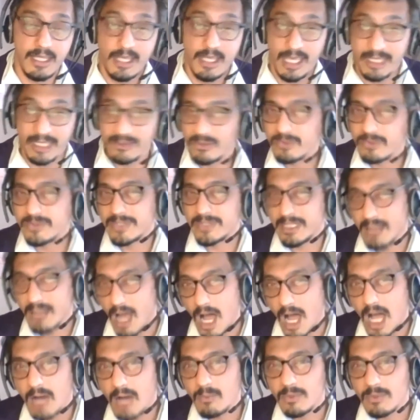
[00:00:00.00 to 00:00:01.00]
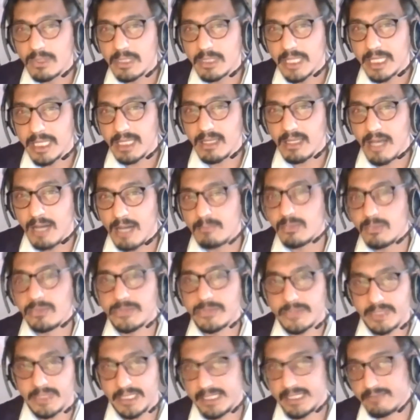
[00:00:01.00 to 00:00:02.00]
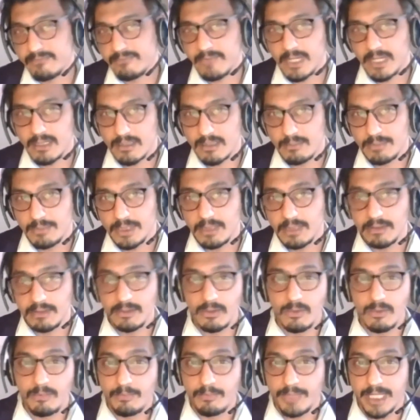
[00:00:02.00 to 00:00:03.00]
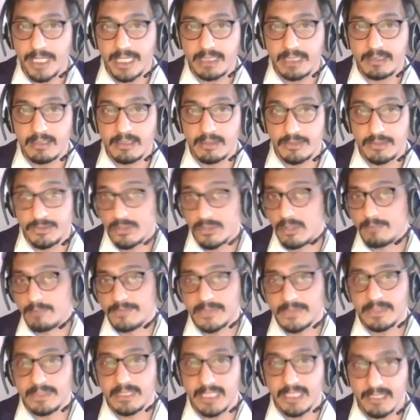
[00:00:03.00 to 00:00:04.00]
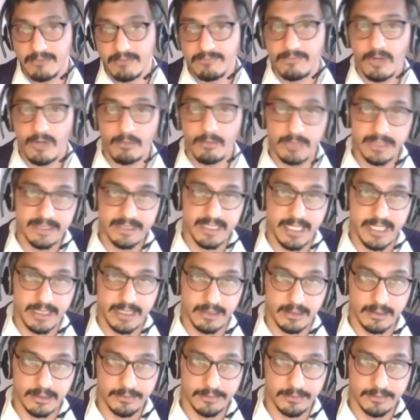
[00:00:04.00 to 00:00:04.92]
And those that are working are mostly in vulnerable, low-paid jobs in the informal sector.